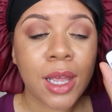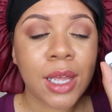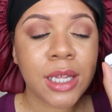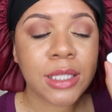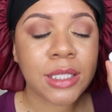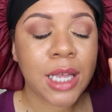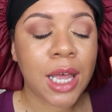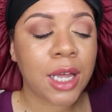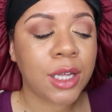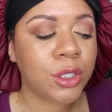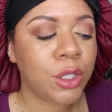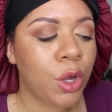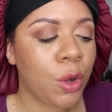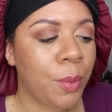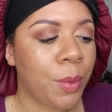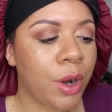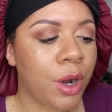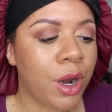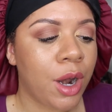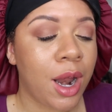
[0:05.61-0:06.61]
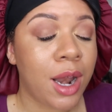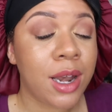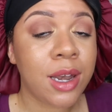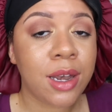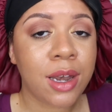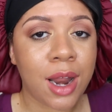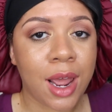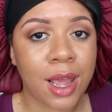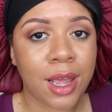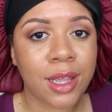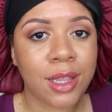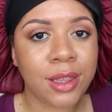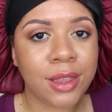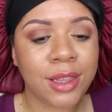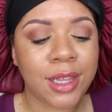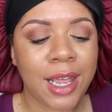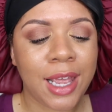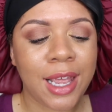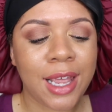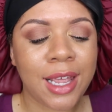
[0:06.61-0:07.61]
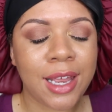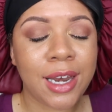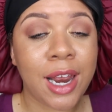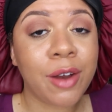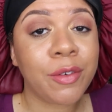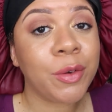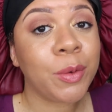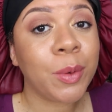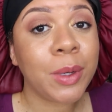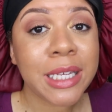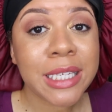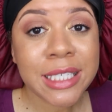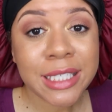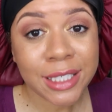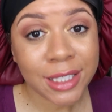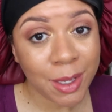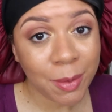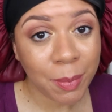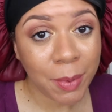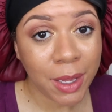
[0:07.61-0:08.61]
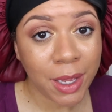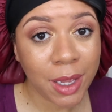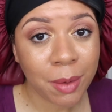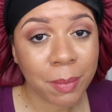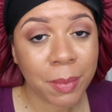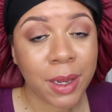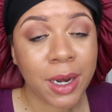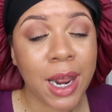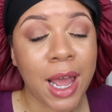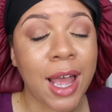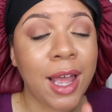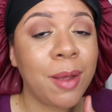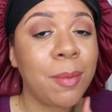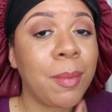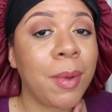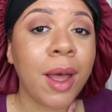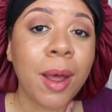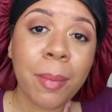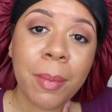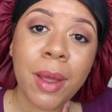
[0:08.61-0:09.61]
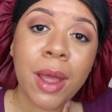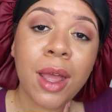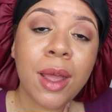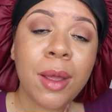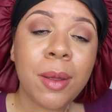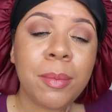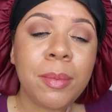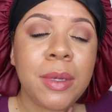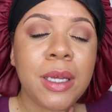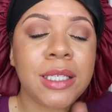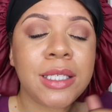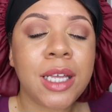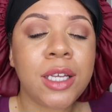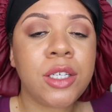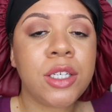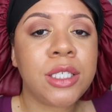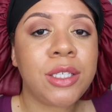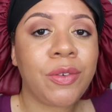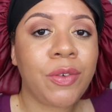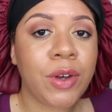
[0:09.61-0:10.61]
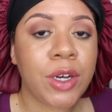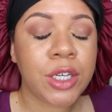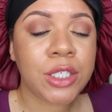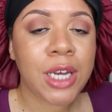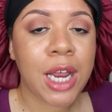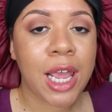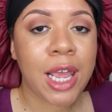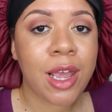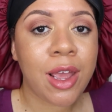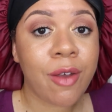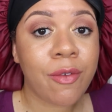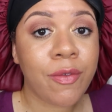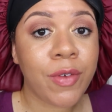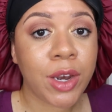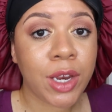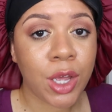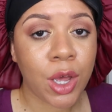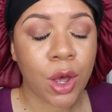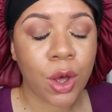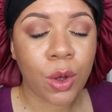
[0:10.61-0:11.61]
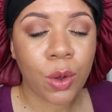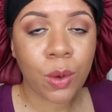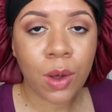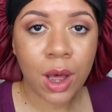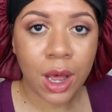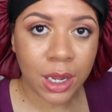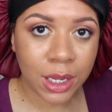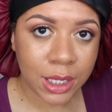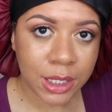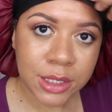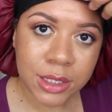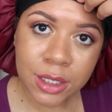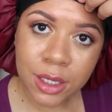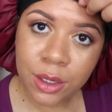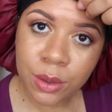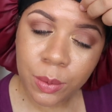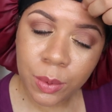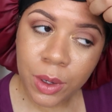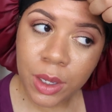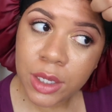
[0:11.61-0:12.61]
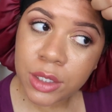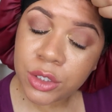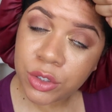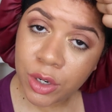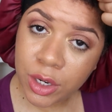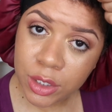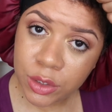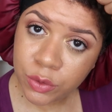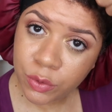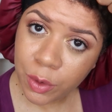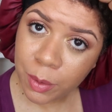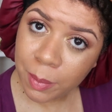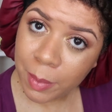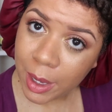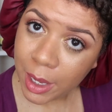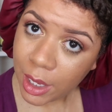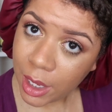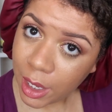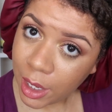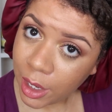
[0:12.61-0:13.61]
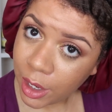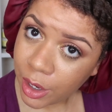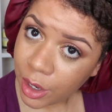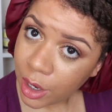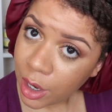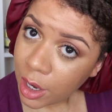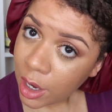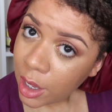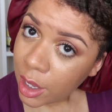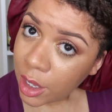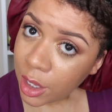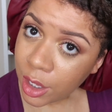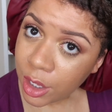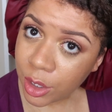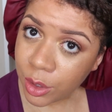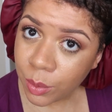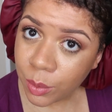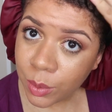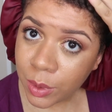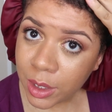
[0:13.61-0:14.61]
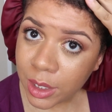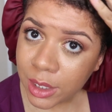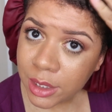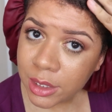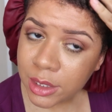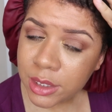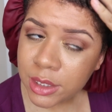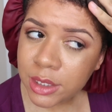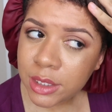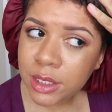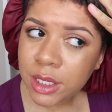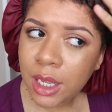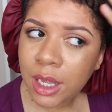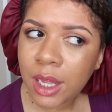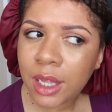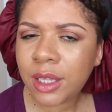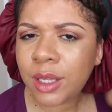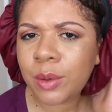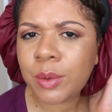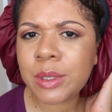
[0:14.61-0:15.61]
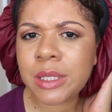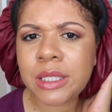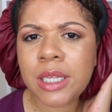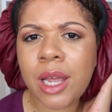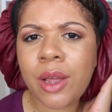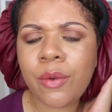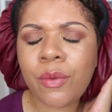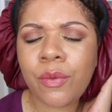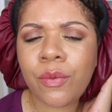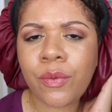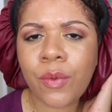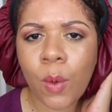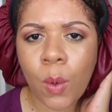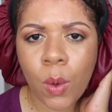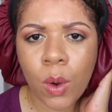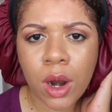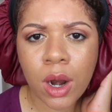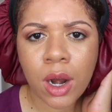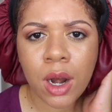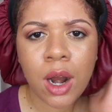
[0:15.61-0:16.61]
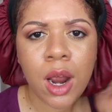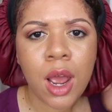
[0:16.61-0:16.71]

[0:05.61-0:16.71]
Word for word: It's October ninth and everyone is sleeping, but I'm up because I just finished a video. All I did was transform my hair. It was, I think it was day four.